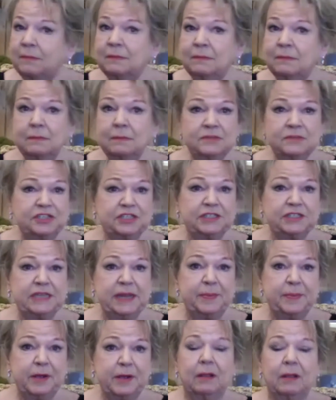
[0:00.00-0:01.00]
It's just
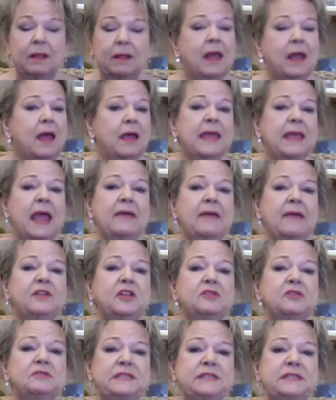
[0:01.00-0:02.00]
typical. They haven't used
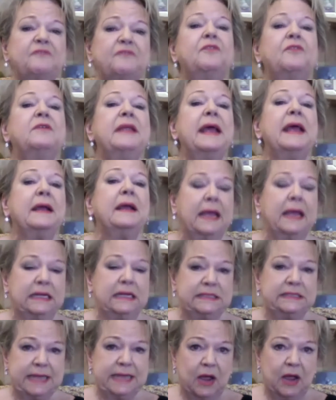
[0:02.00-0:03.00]
that for decades
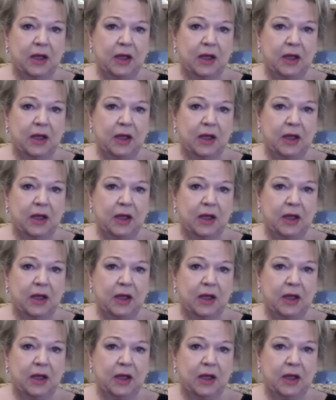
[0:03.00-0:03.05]
now.